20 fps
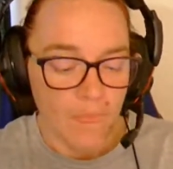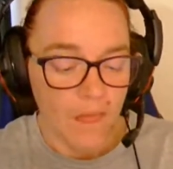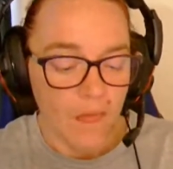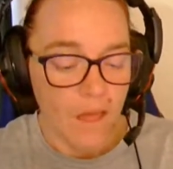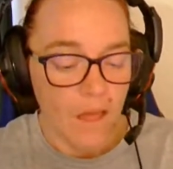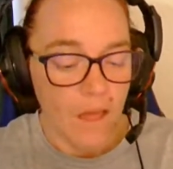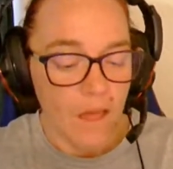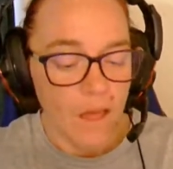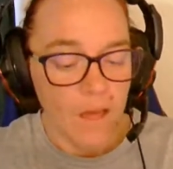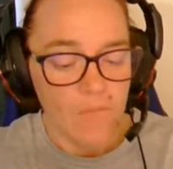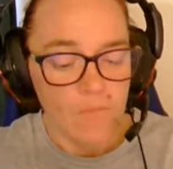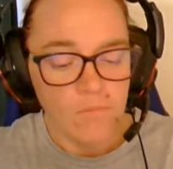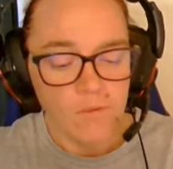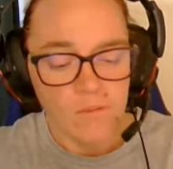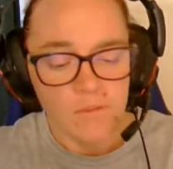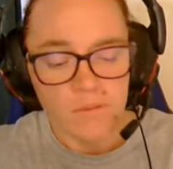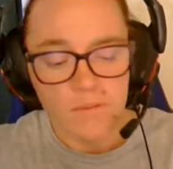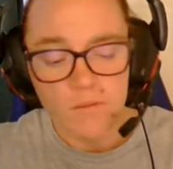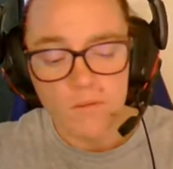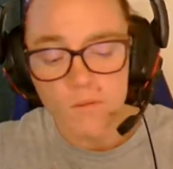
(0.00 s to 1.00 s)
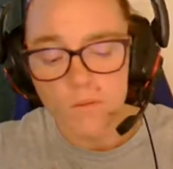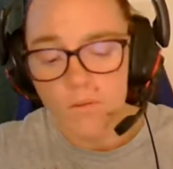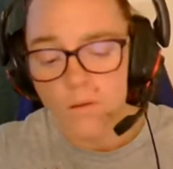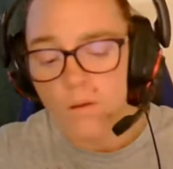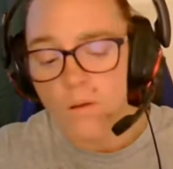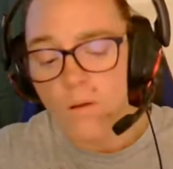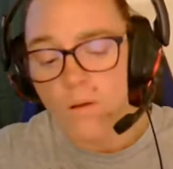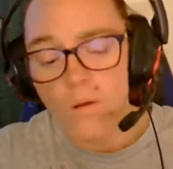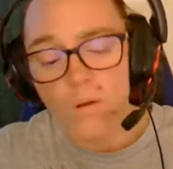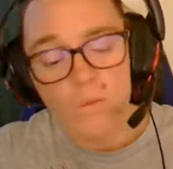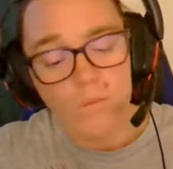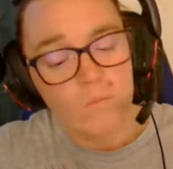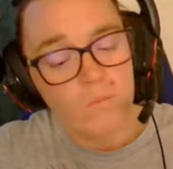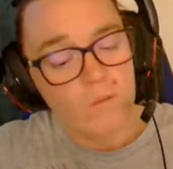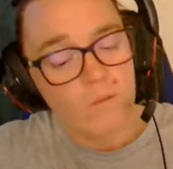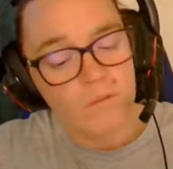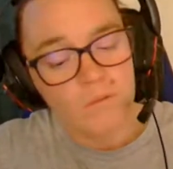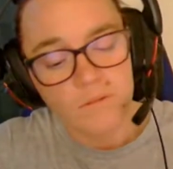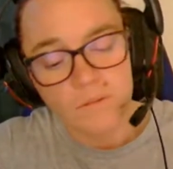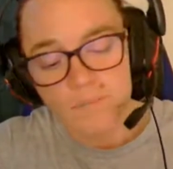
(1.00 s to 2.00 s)
I must go home,
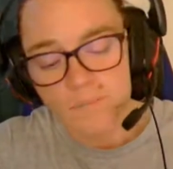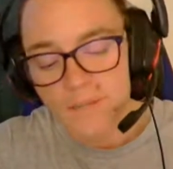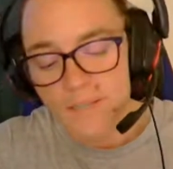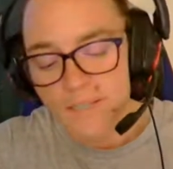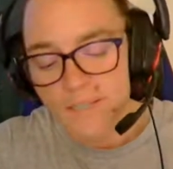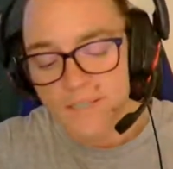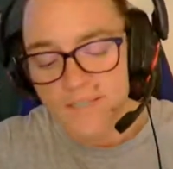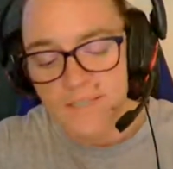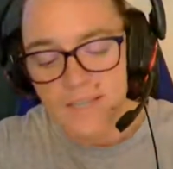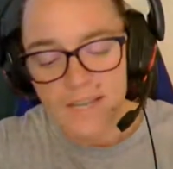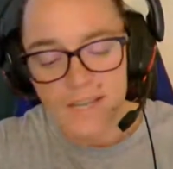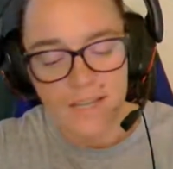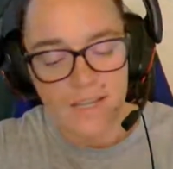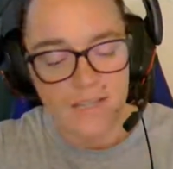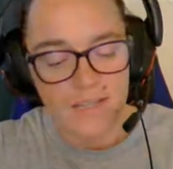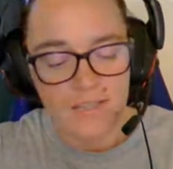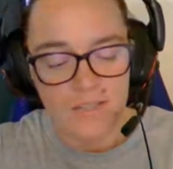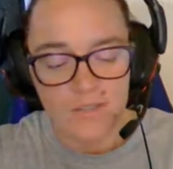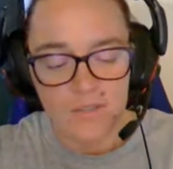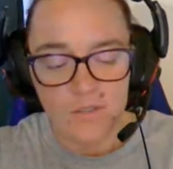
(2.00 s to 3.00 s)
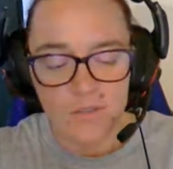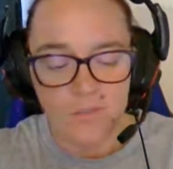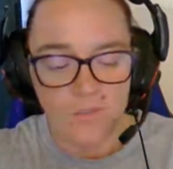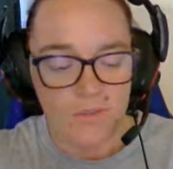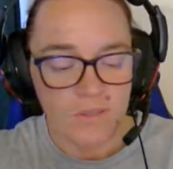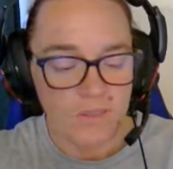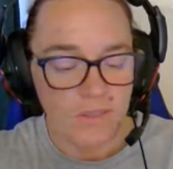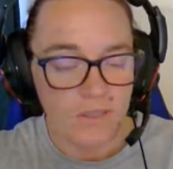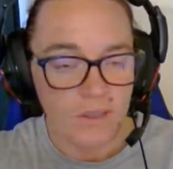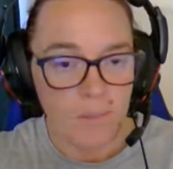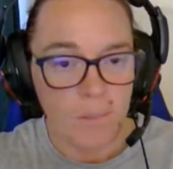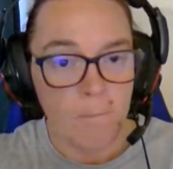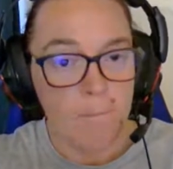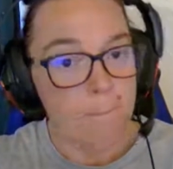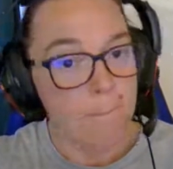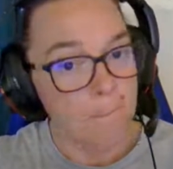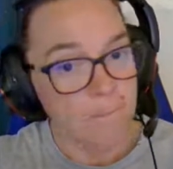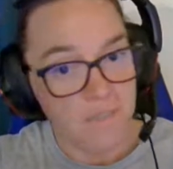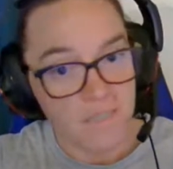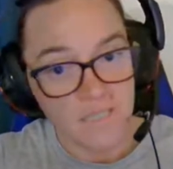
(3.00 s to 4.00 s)
repeated Diana stupidly
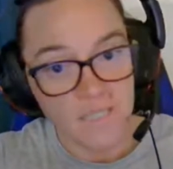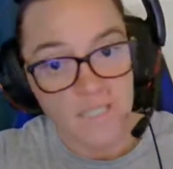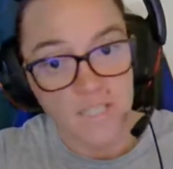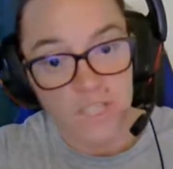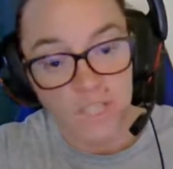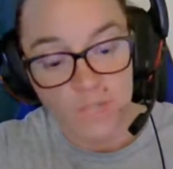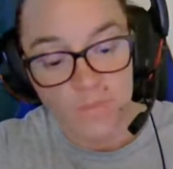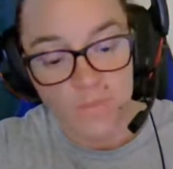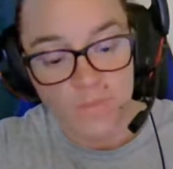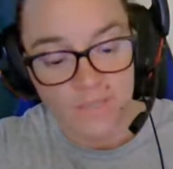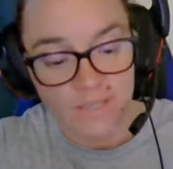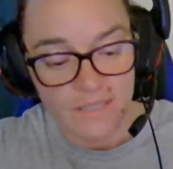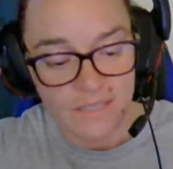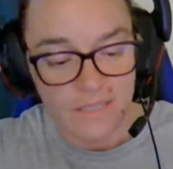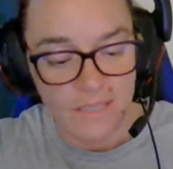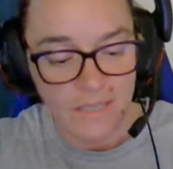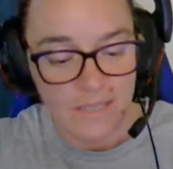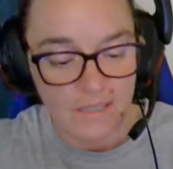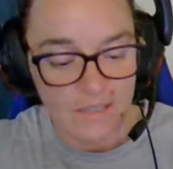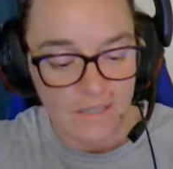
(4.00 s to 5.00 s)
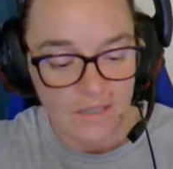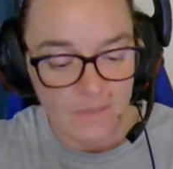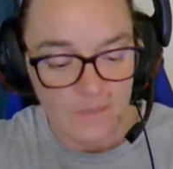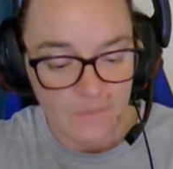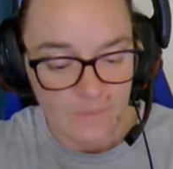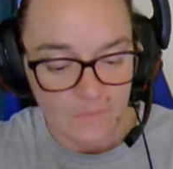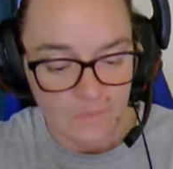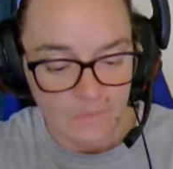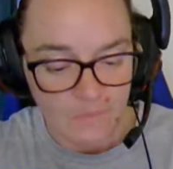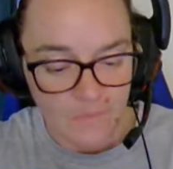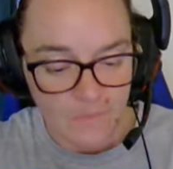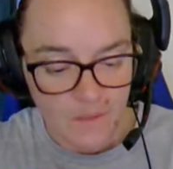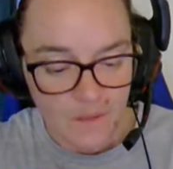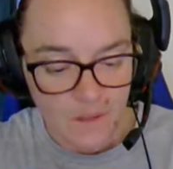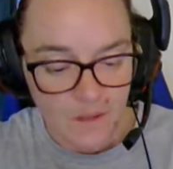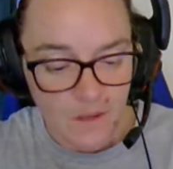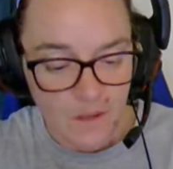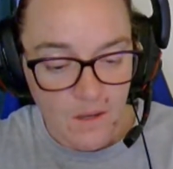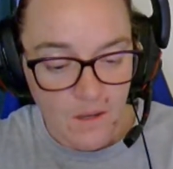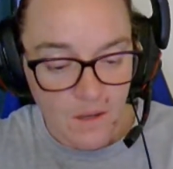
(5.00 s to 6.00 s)
but determinedly.
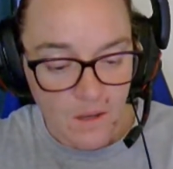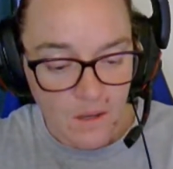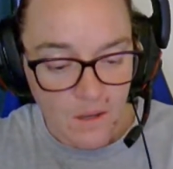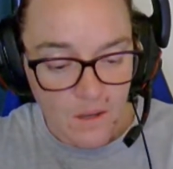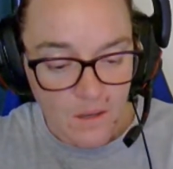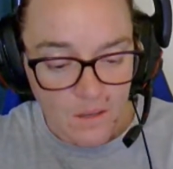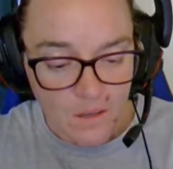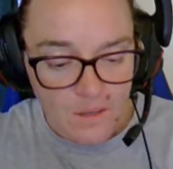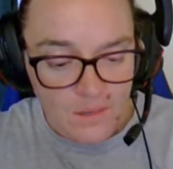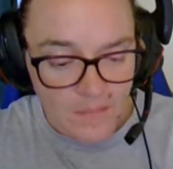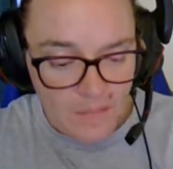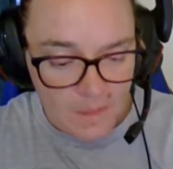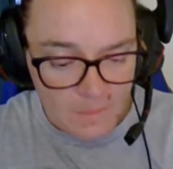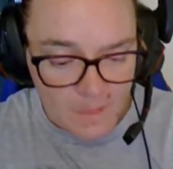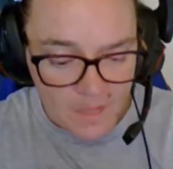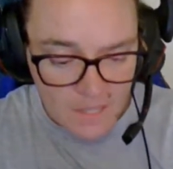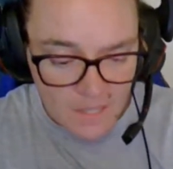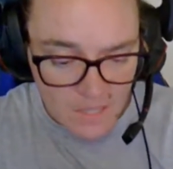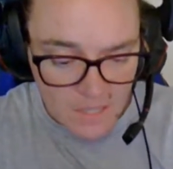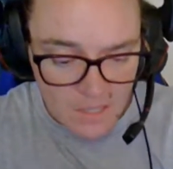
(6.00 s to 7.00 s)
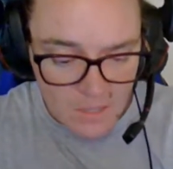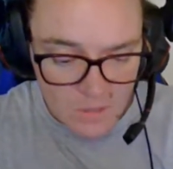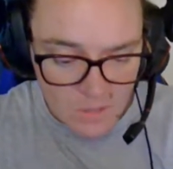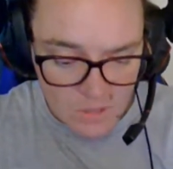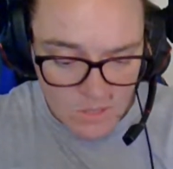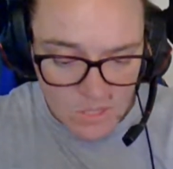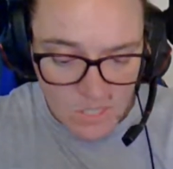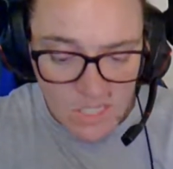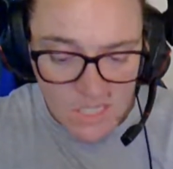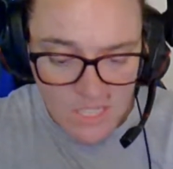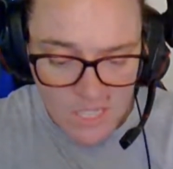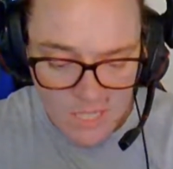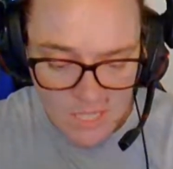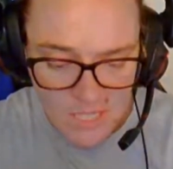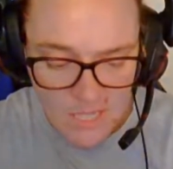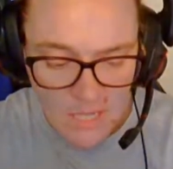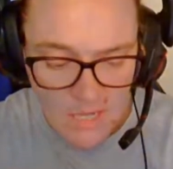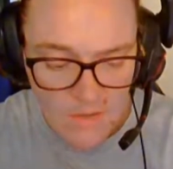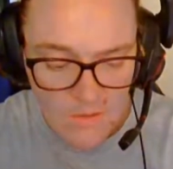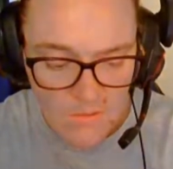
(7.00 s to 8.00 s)
Let me get you a lunch
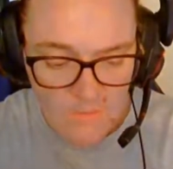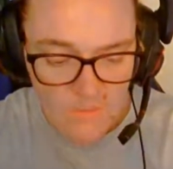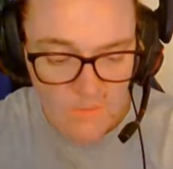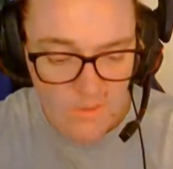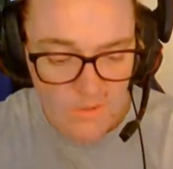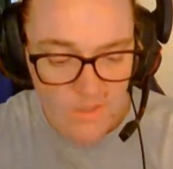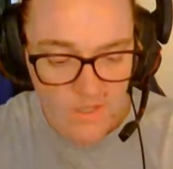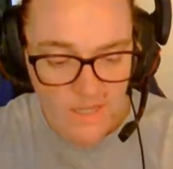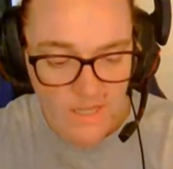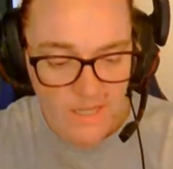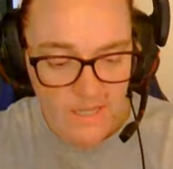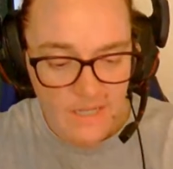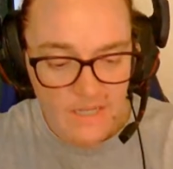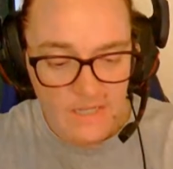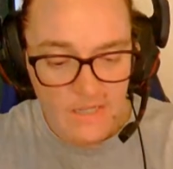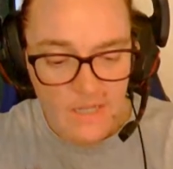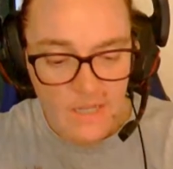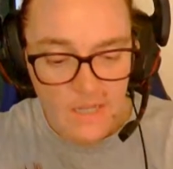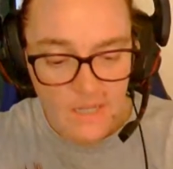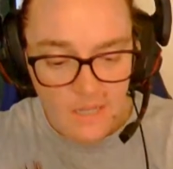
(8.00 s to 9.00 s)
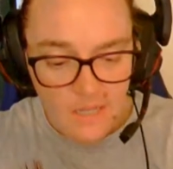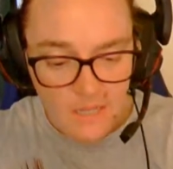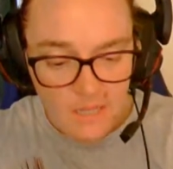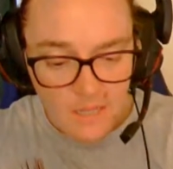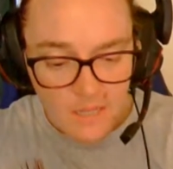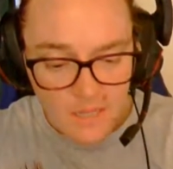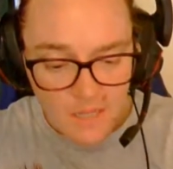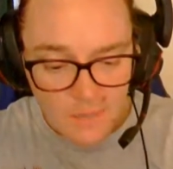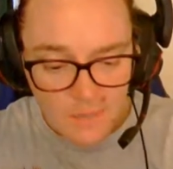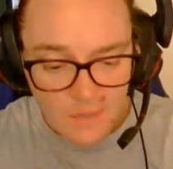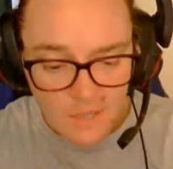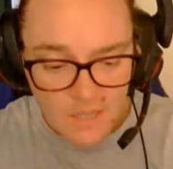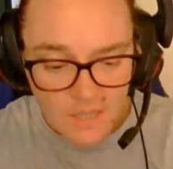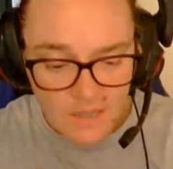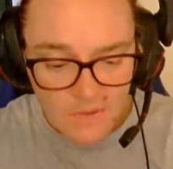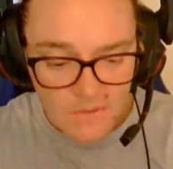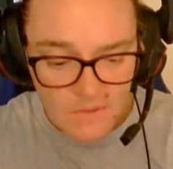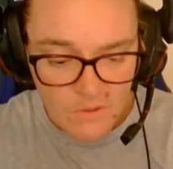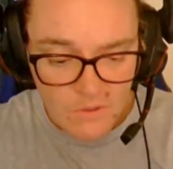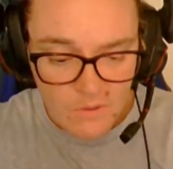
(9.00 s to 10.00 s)
anyhow, implored Anne. Let me
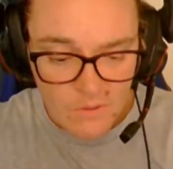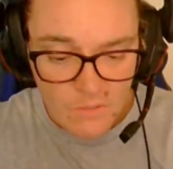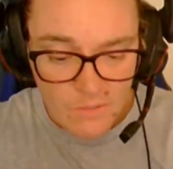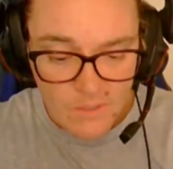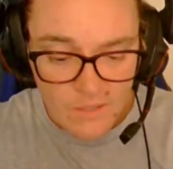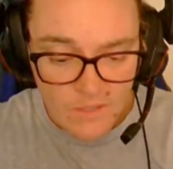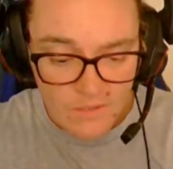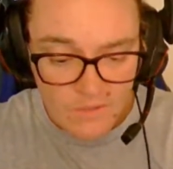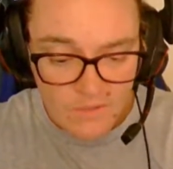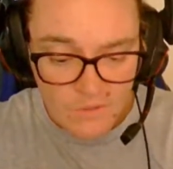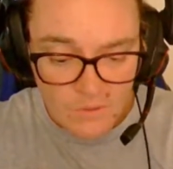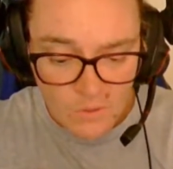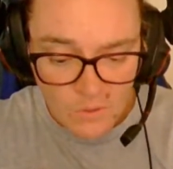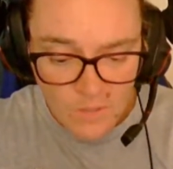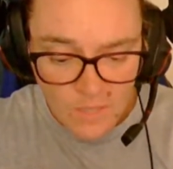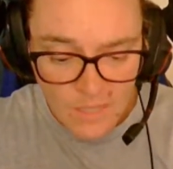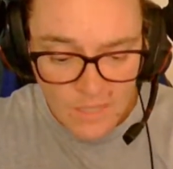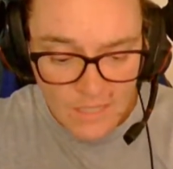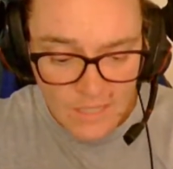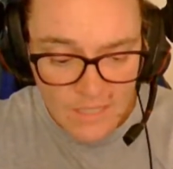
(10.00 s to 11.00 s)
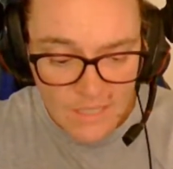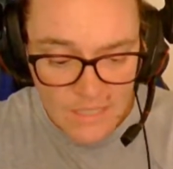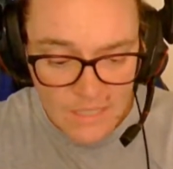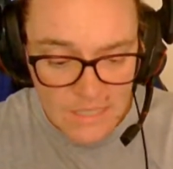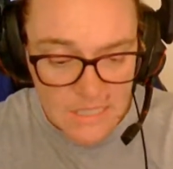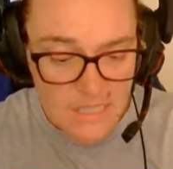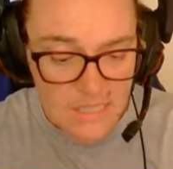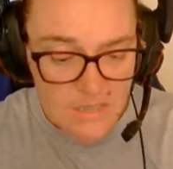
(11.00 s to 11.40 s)
give you a bit of fruit cake and